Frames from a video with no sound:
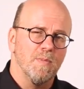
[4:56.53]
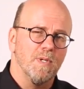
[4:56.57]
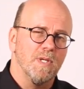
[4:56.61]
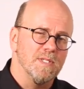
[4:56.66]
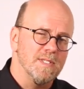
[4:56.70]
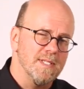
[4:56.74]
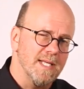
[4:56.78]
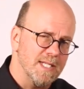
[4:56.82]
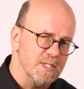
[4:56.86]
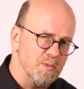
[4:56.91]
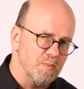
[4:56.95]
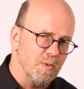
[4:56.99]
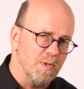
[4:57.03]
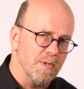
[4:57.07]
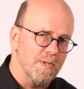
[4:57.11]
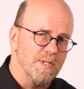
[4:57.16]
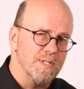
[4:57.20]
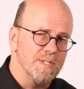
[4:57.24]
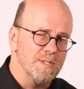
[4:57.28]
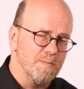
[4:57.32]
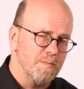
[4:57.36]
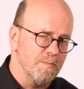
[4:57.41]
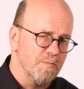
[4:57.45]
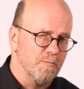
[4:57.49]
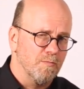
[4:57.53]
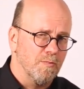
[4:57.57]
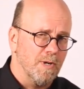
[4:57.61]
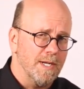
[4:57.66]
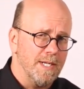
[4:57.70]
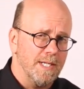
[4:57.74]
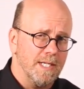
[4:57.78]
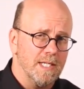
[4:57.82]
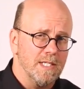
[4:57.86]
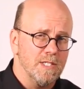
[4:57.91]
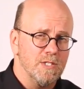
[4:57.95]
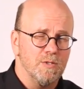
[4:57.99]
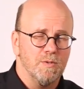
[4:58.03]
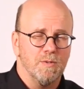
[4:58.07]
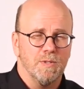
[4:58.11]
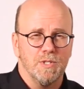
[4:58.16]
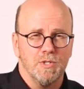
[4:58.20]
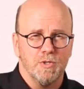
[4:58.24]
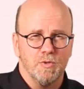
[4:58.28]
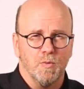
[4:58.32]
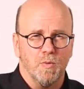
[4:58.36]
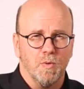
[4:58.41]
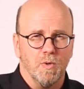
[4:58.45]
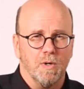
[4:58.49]
because that's where it's running into a
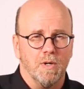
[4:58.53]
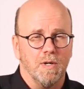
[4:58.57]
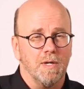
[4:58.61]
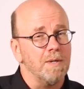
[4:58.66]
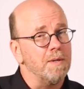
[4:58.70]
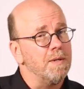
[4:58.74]
door.